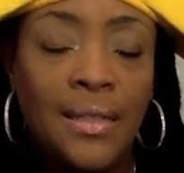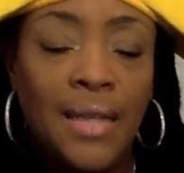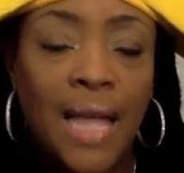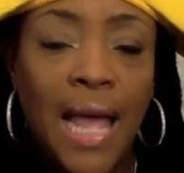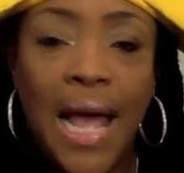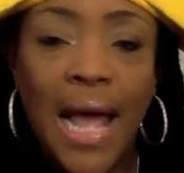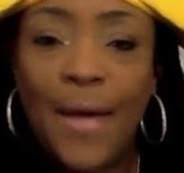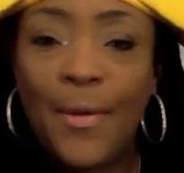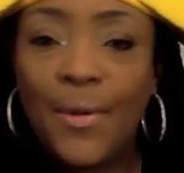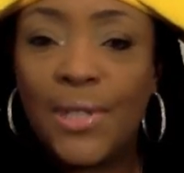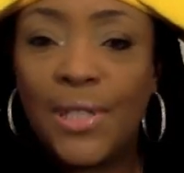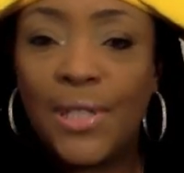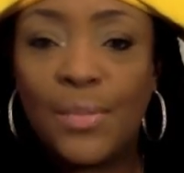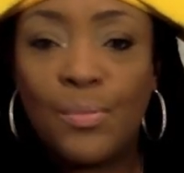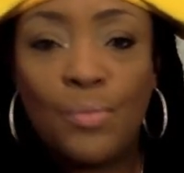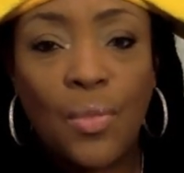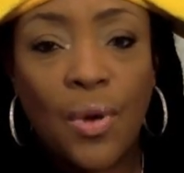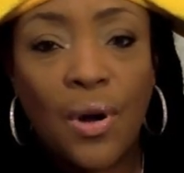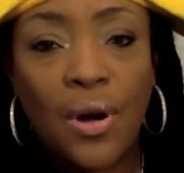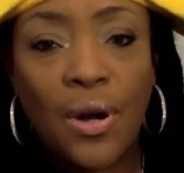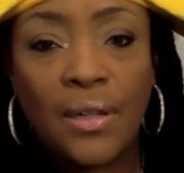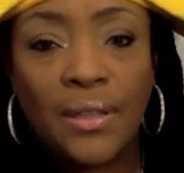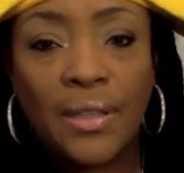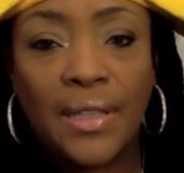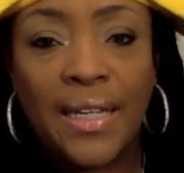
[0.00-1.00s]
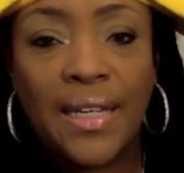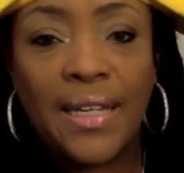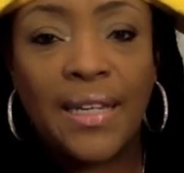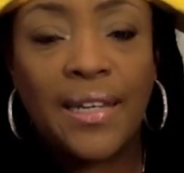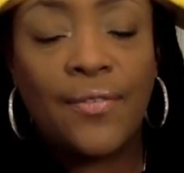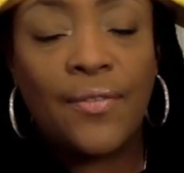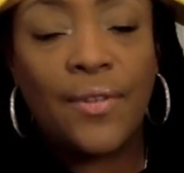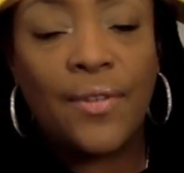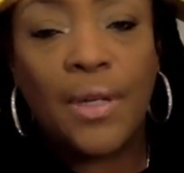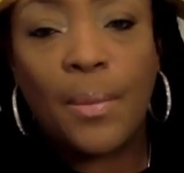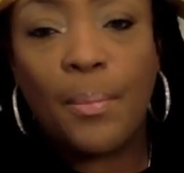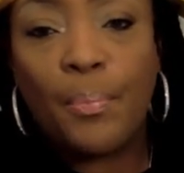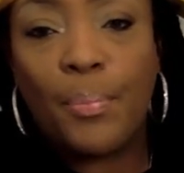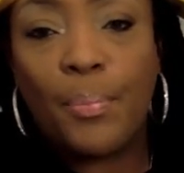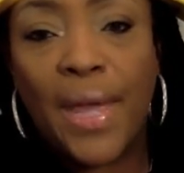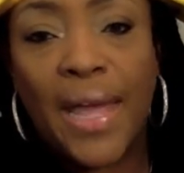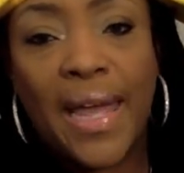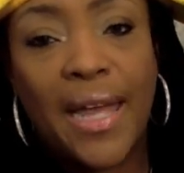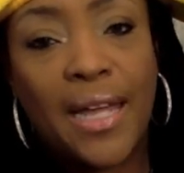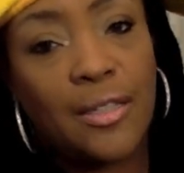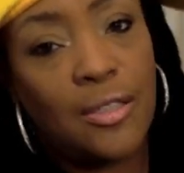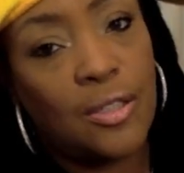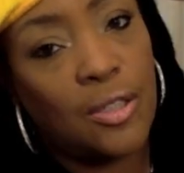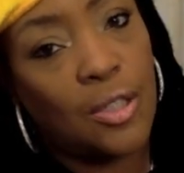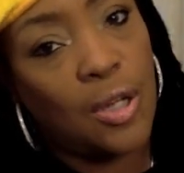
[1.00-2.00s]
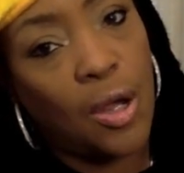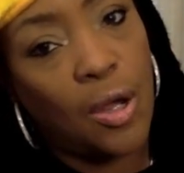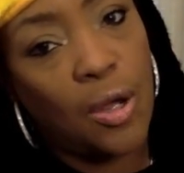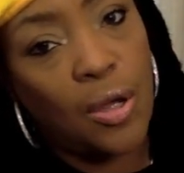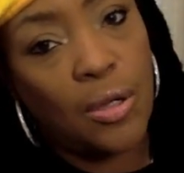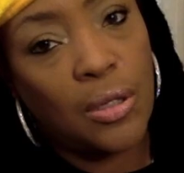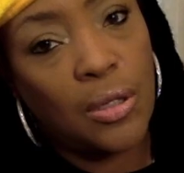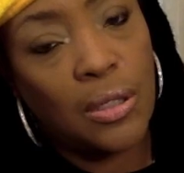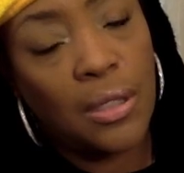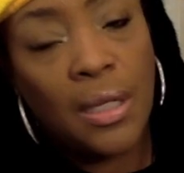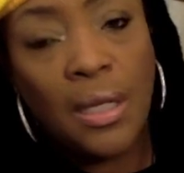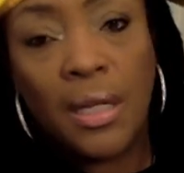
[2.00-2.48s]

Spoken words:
How is Marley even a bad dog?